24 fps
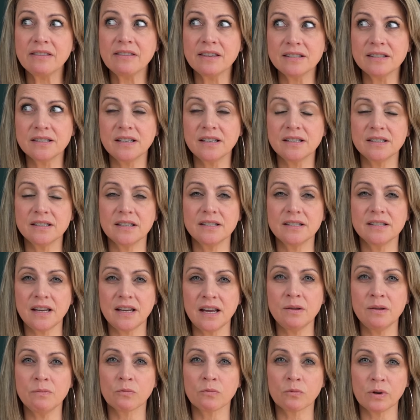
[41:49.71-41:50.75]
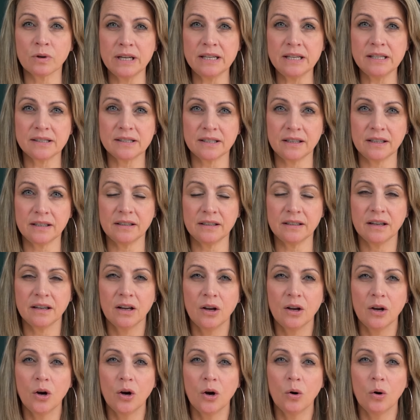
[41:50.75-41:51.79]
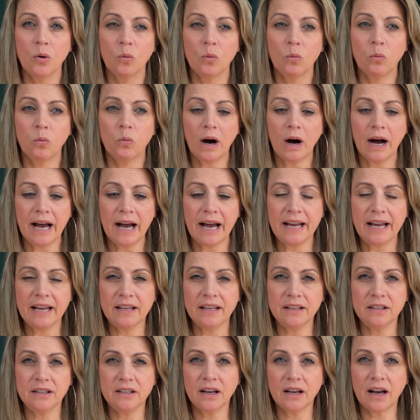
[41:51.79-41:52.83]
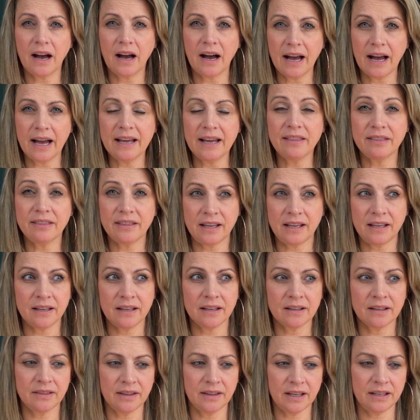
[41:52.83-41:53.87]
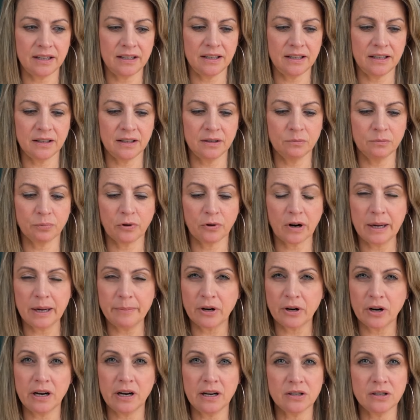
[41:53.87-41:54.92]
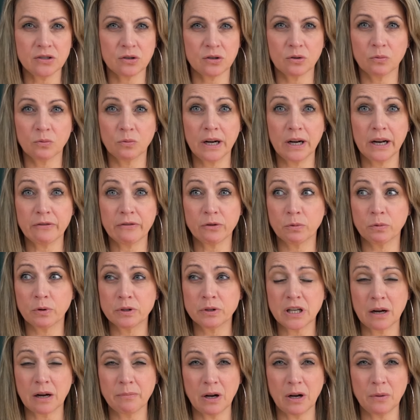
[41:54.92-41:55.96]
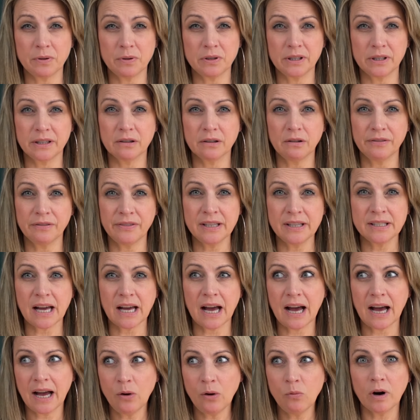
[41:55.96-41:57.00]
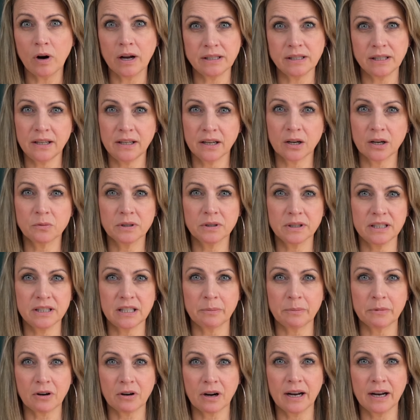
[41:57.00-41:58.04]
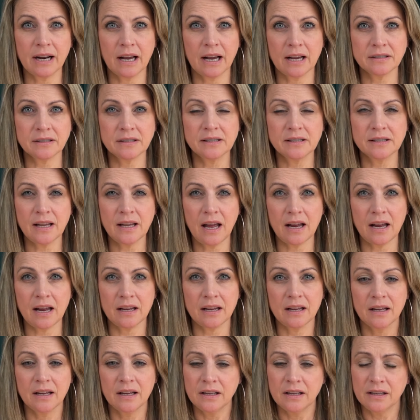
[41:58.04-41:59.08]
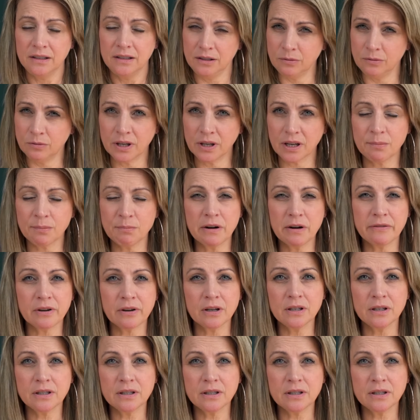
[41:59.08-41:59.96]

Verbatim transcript: this is the same reason why I think that in primaries or whenever we're talking about political things, I want to hear what the Democrat has to say you want to come over and